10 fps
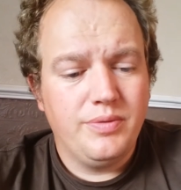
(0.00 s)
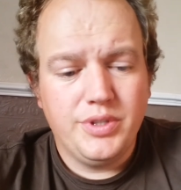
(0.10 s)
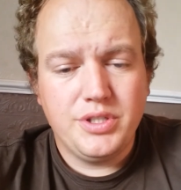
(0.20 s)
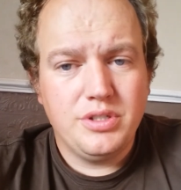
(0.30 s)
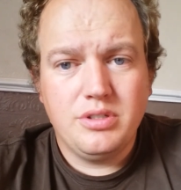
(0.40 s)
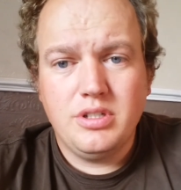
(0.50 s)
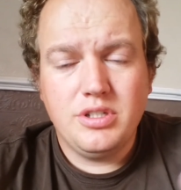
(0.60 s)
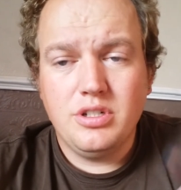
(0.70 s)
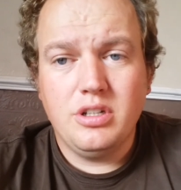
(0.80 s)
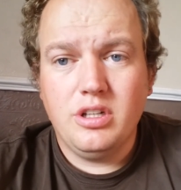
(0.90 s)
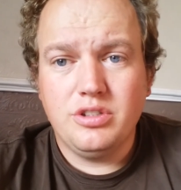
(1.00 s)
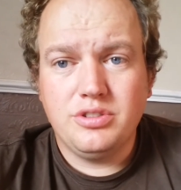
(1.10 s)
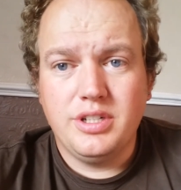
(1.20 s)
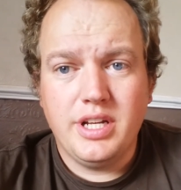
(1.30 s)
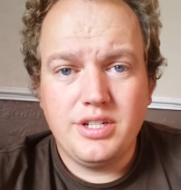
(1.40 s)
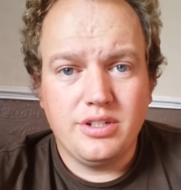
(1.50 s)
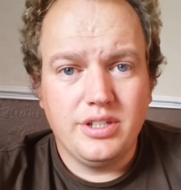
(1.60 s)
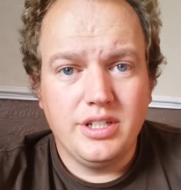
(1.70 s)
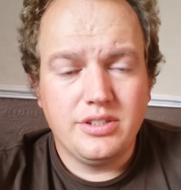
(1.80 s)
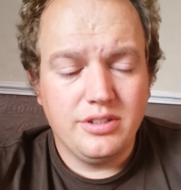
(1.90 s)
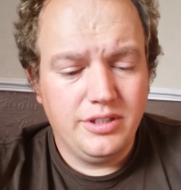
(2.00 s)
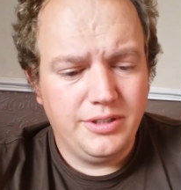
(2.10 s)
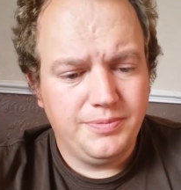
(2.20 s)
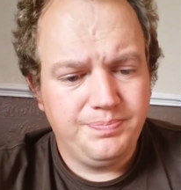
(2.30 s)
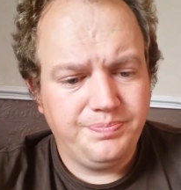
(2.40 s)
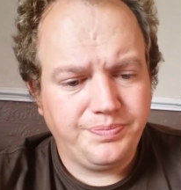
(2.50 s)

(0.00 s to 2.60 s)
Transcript: It's not lost an edge on it at all.